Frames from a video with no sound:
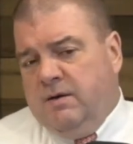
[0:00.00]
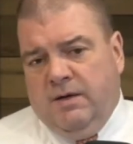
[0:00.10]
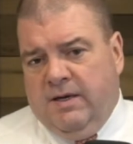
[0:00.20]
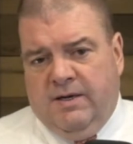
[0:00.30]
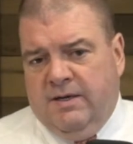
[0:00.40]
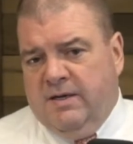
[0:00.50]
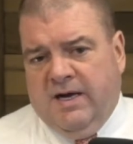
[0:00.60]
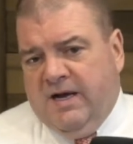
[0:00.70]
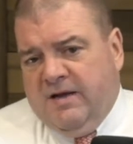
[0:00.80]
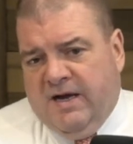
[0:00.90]
and
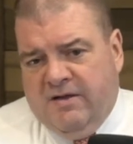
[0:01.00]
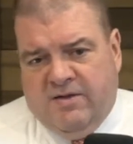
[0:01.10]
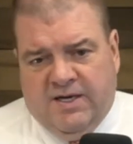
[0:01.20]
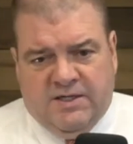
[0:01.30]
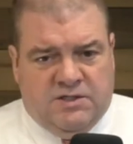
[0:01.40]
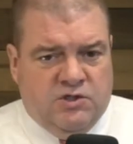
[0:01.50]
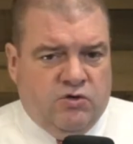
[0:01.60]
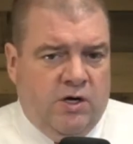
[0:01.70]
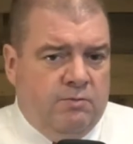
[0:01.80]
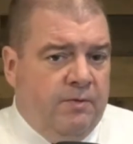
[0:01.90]
I think it's
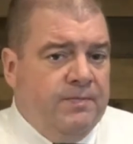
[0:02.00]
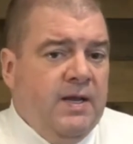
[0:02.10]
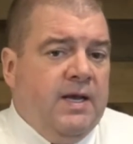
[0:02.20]
enjoyable.